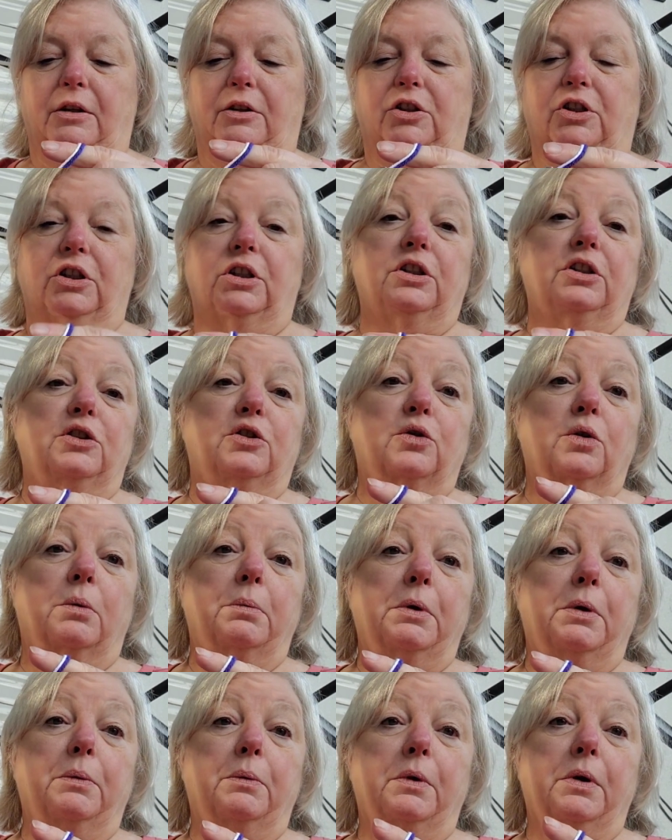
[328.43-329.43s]
she is
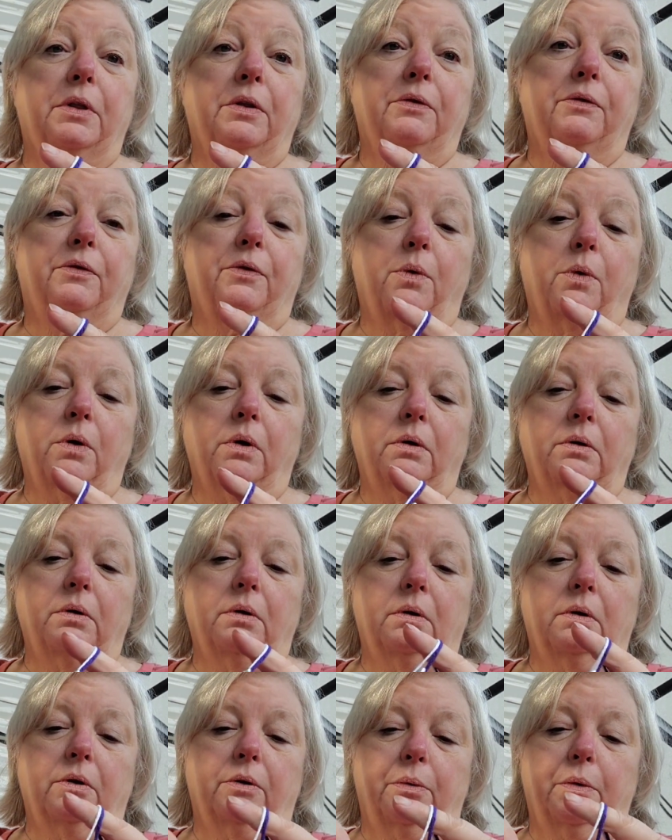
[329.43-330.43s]
dorming with four
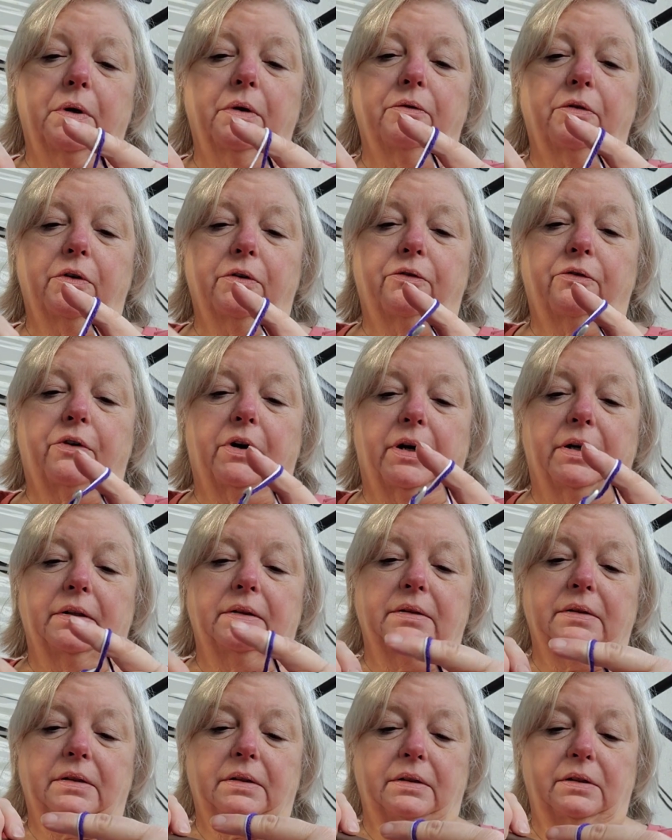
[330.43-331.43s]
or three of her
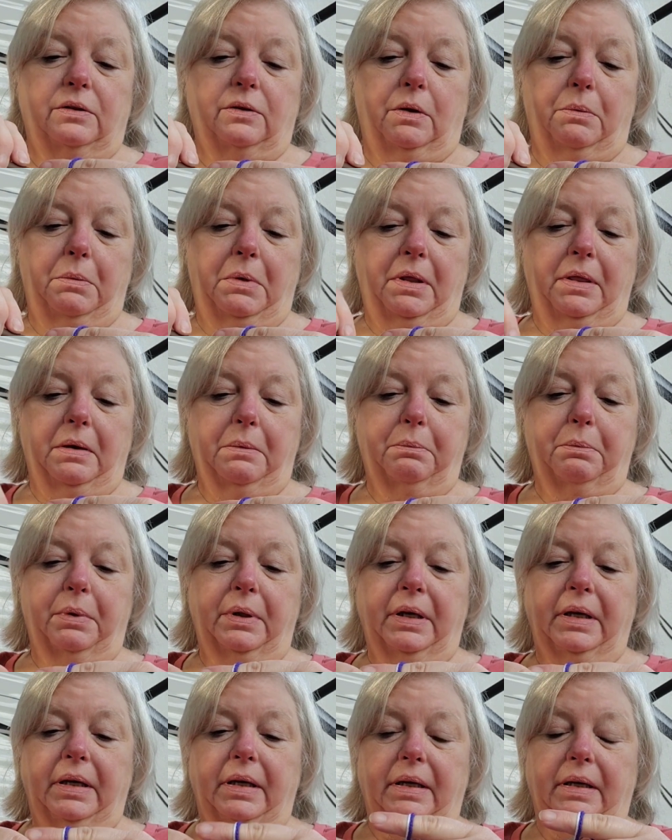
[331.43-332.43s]
friends, and so I made them
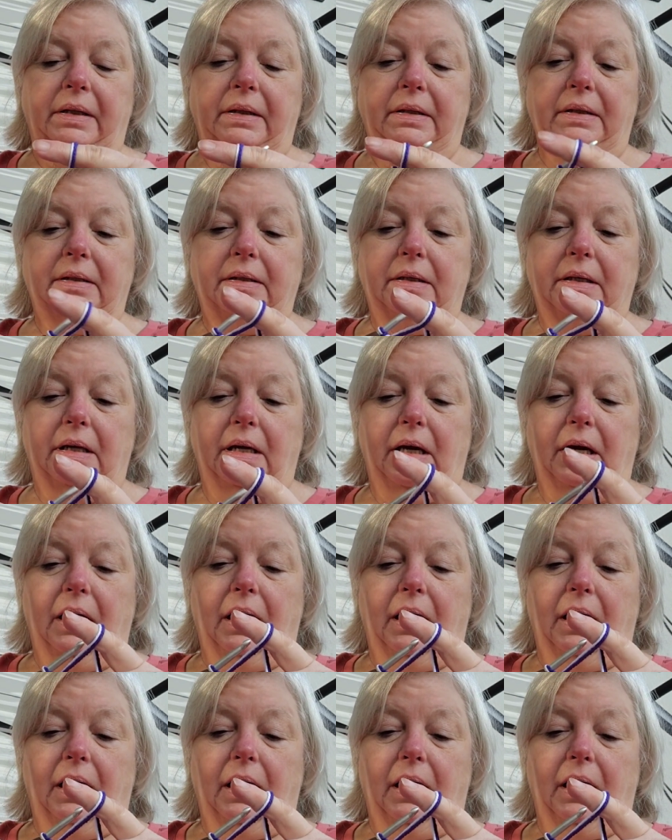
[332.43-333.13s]
blankets.